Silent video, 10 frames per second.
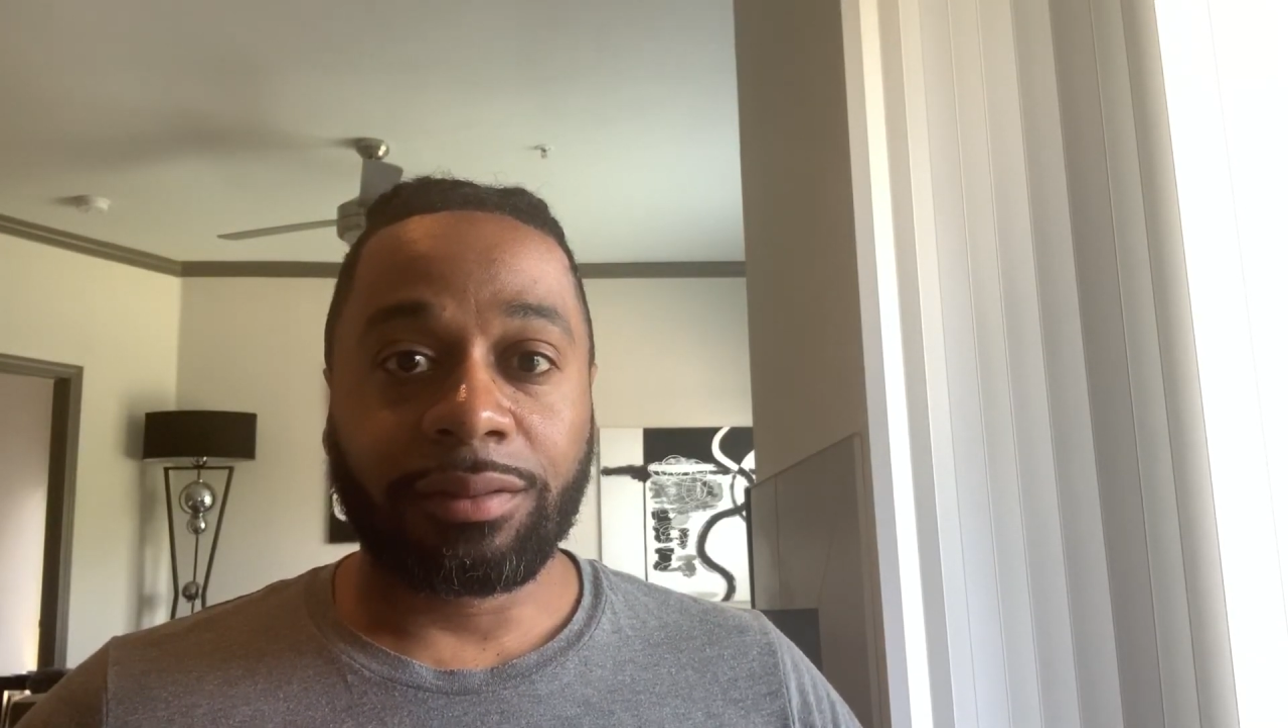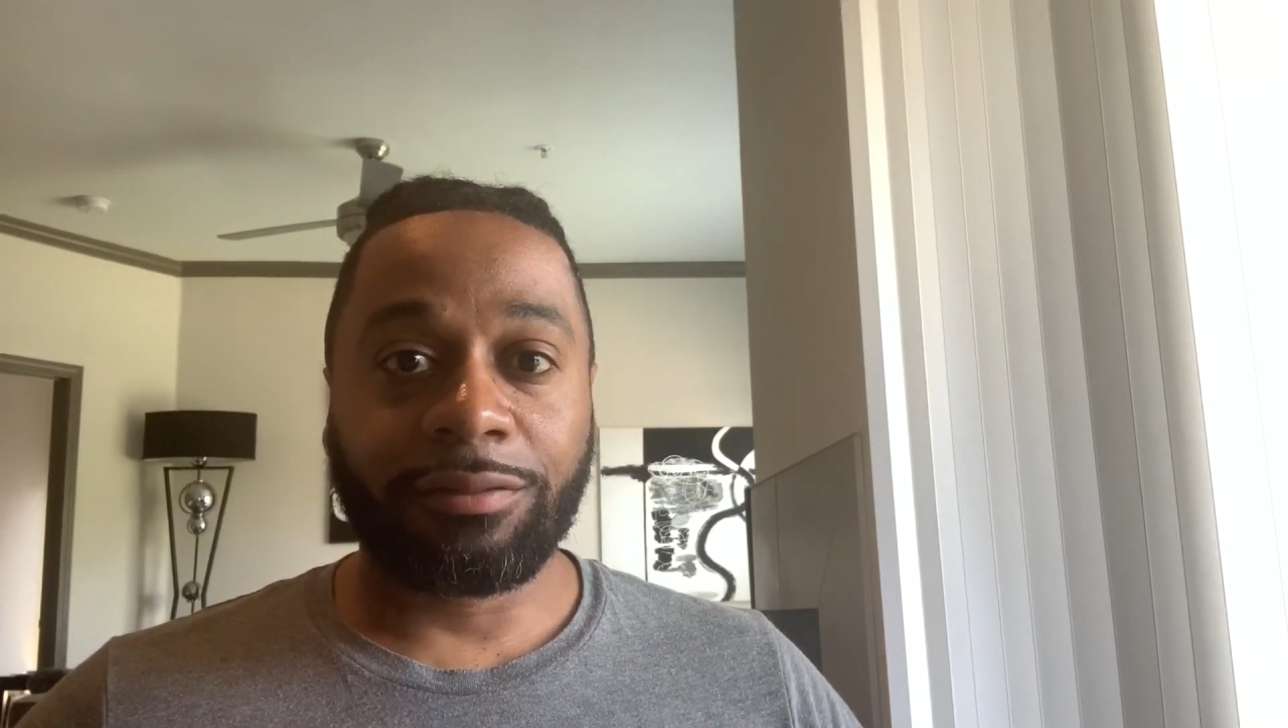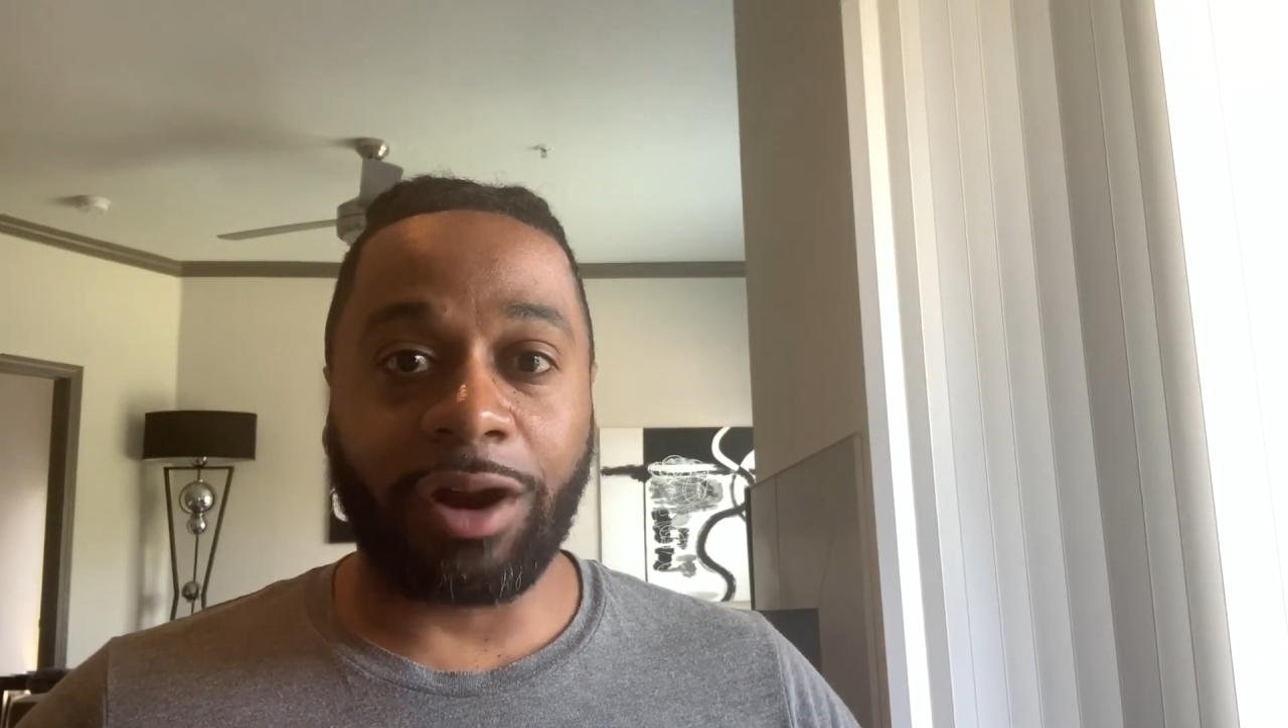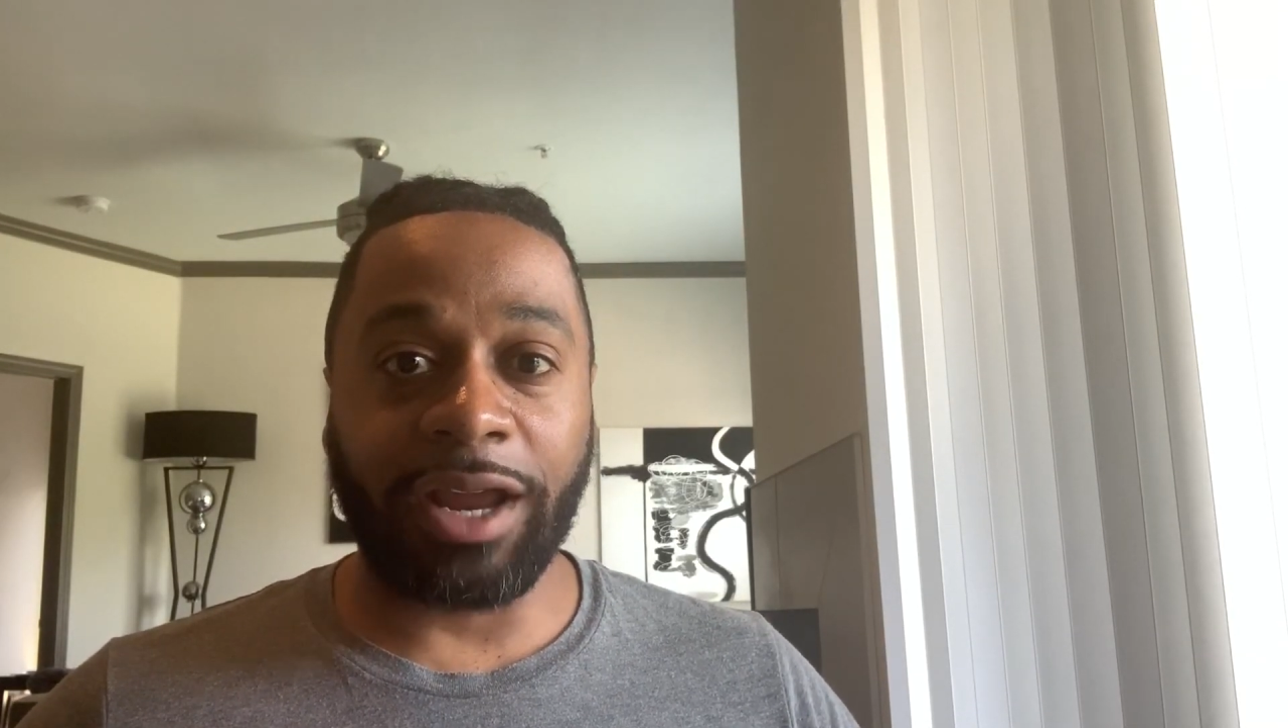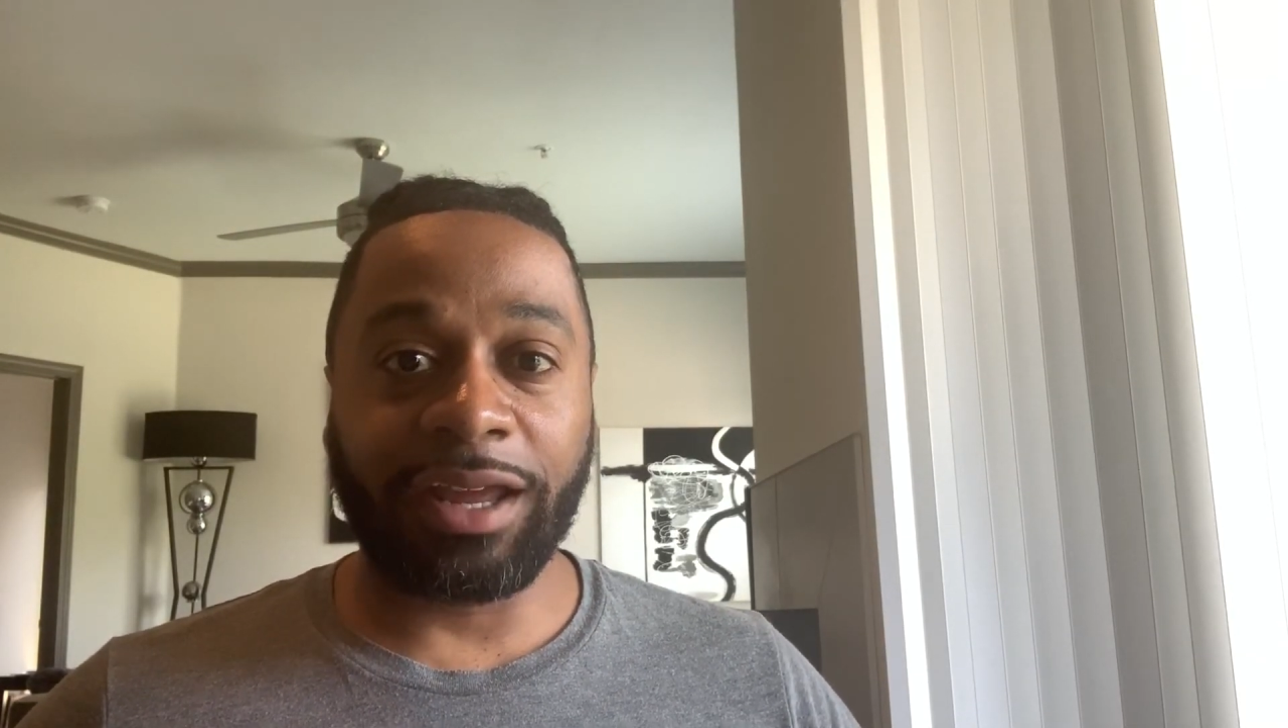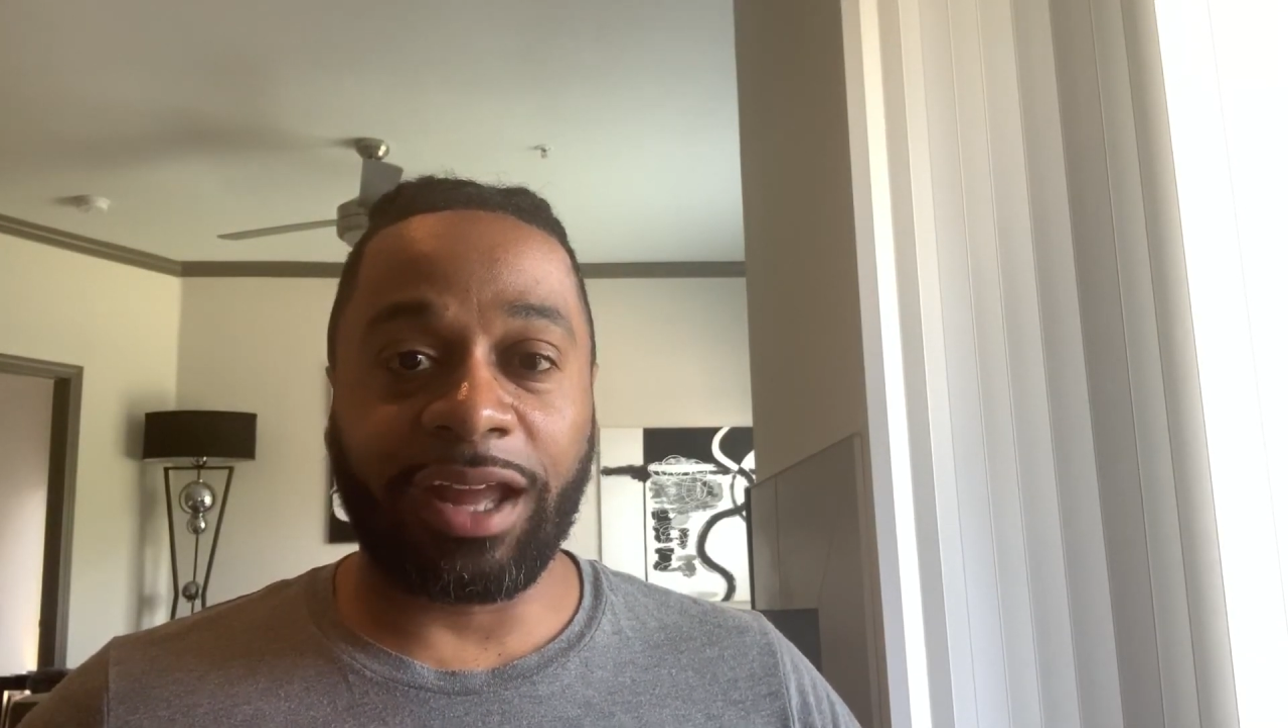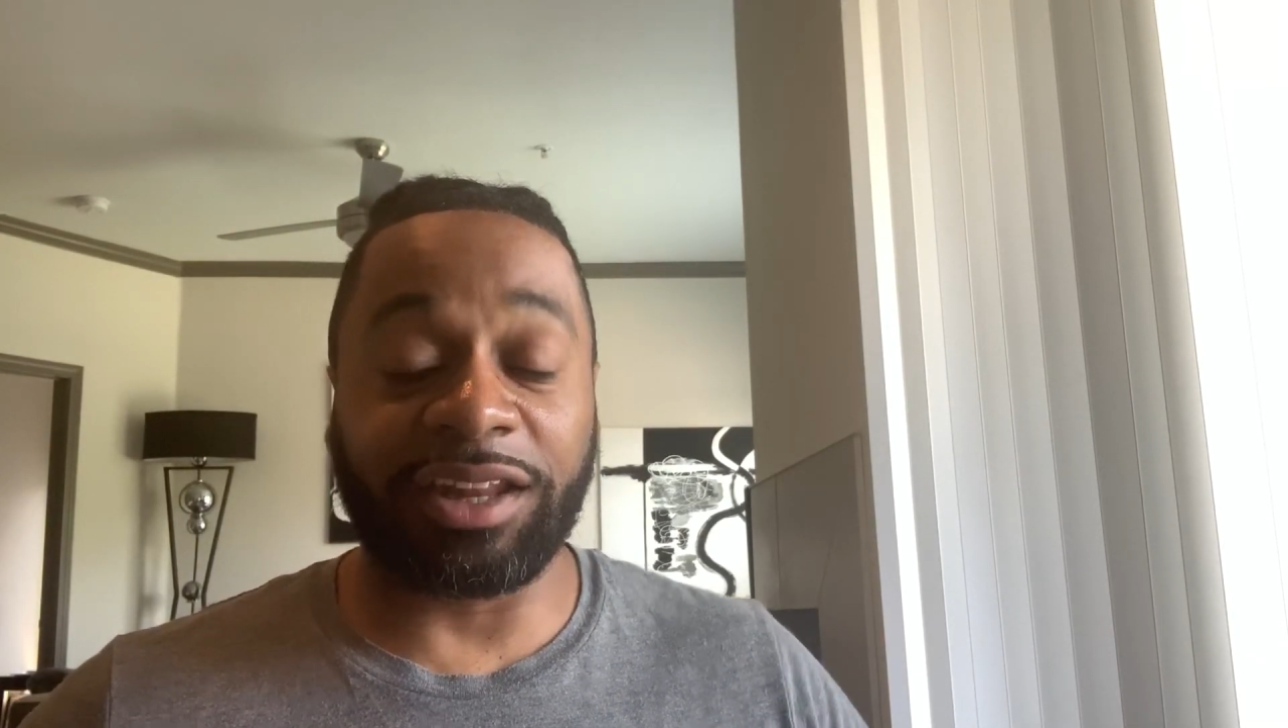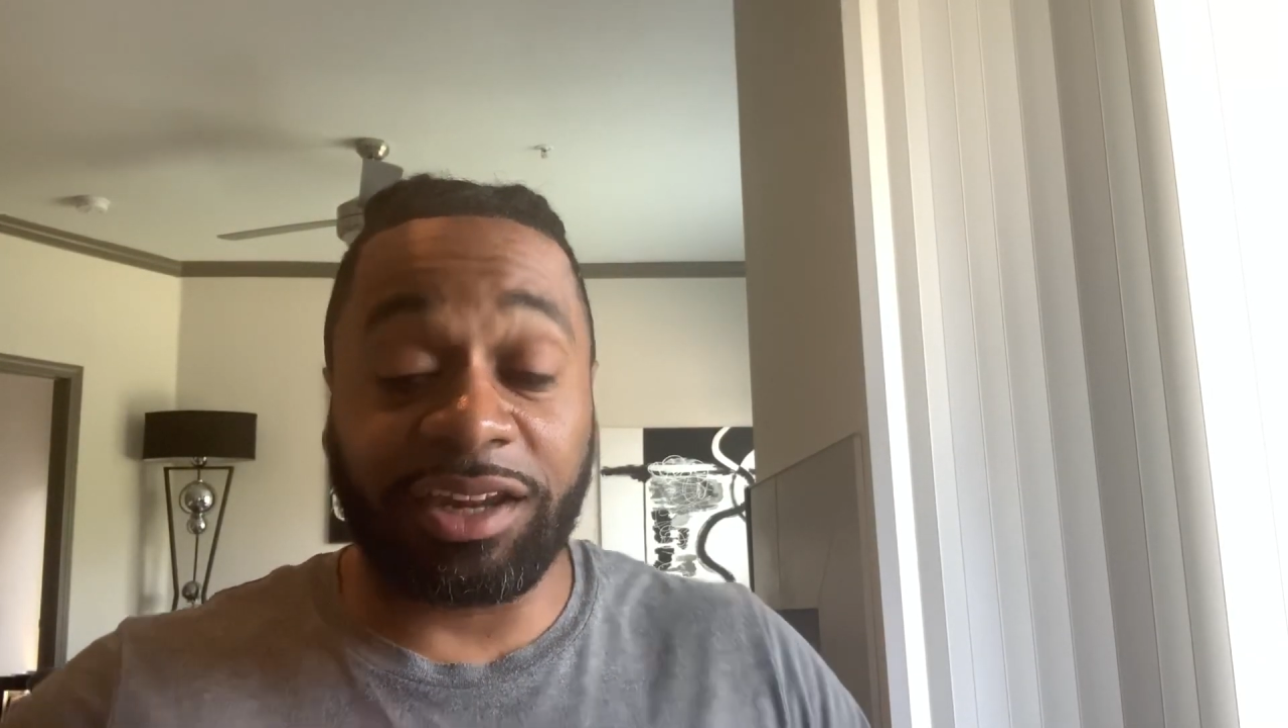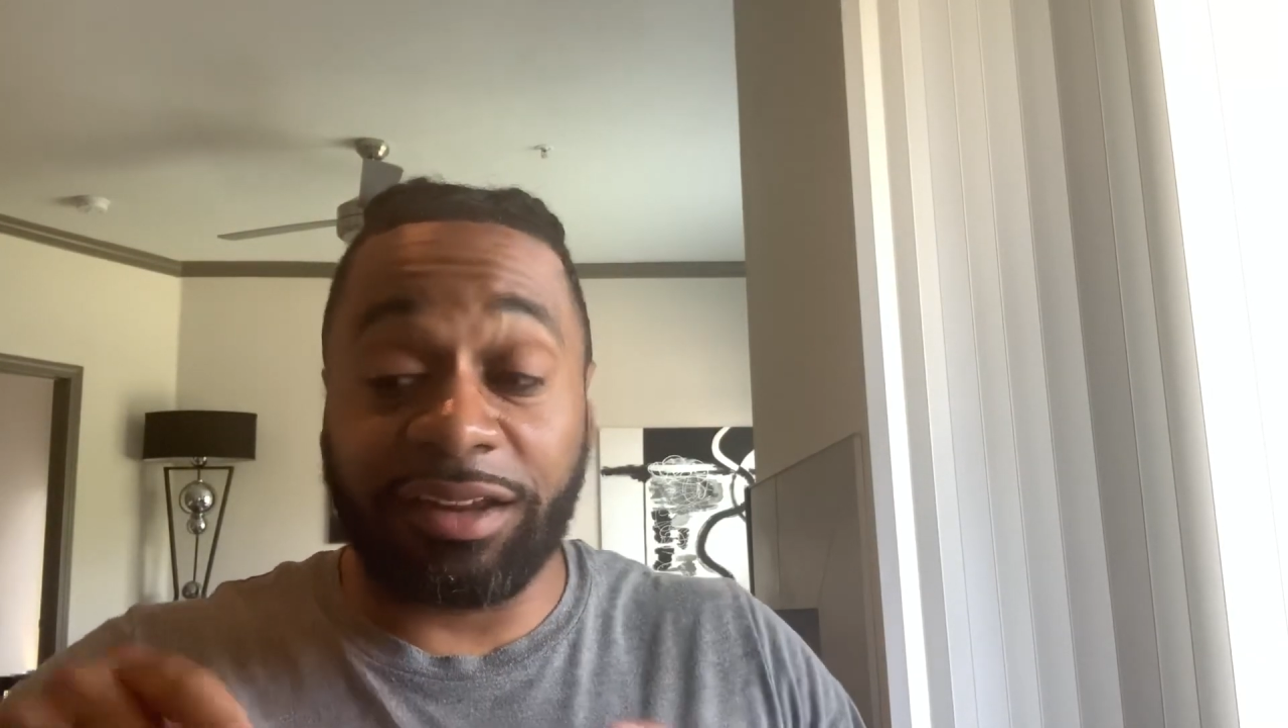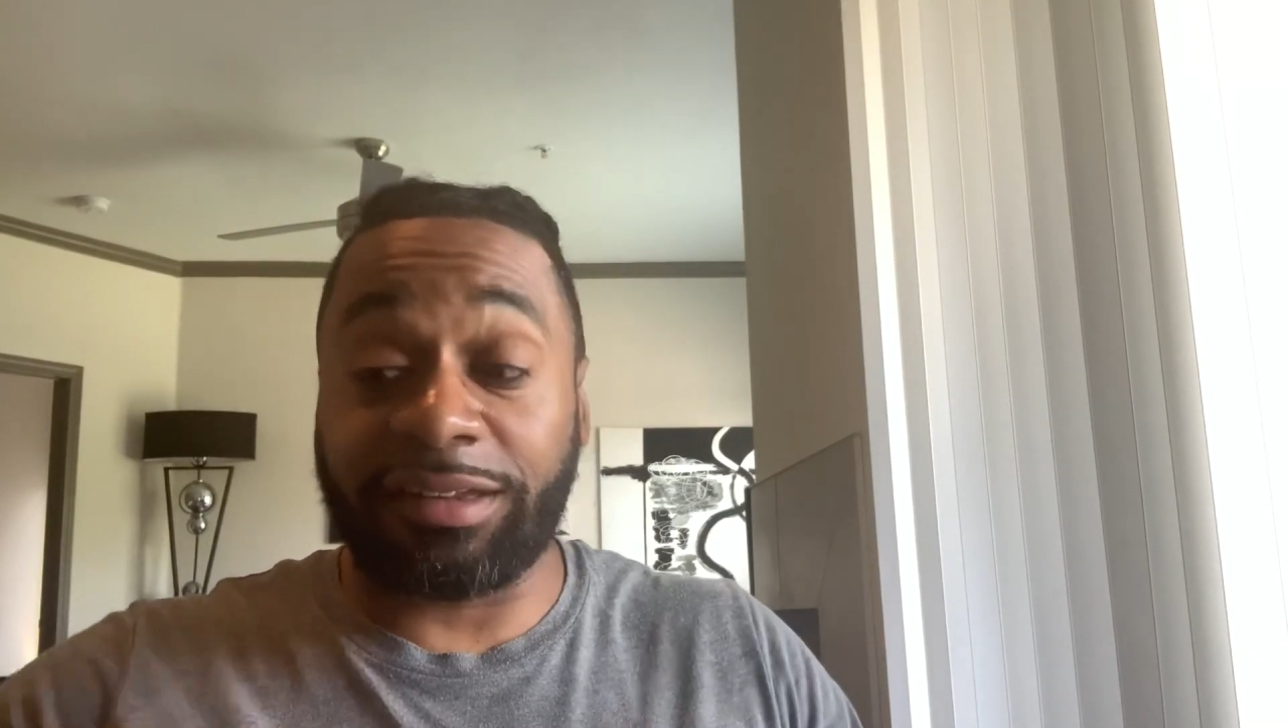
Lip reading: right? And then in the